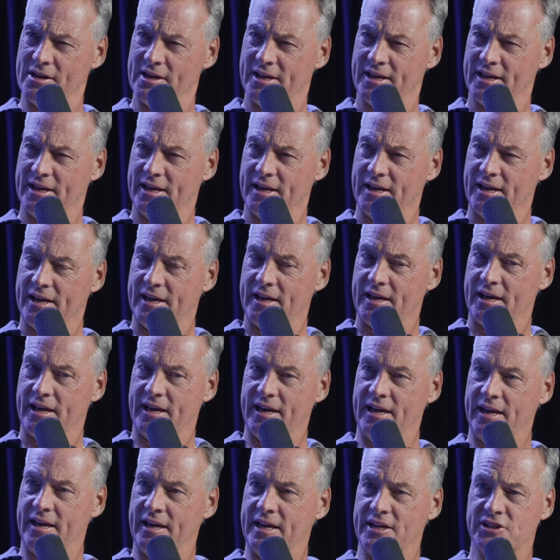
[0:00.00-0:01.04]
mm
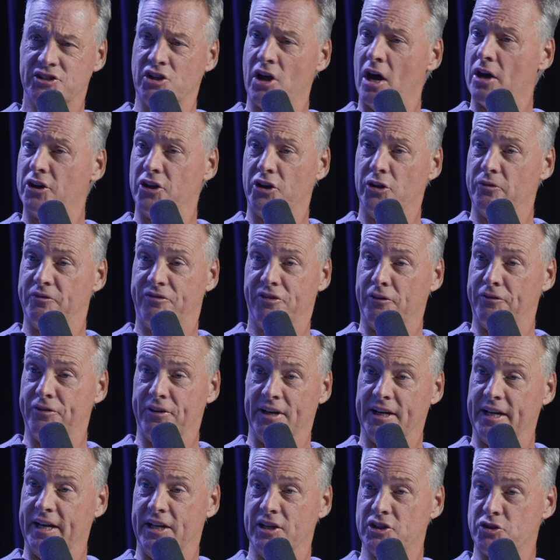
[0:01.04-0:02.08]
is not do,
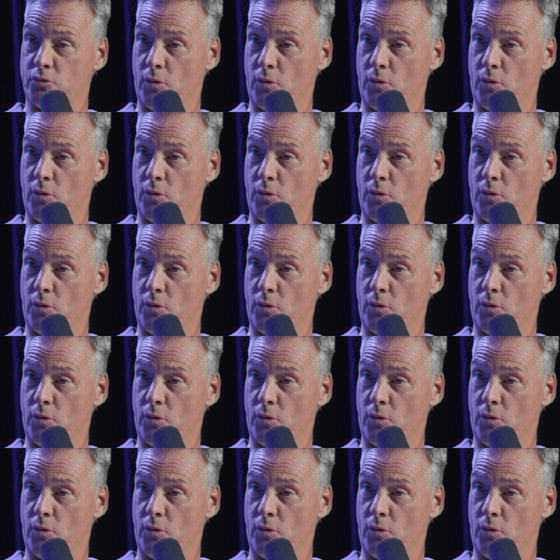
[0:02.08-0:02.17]
fulfilling his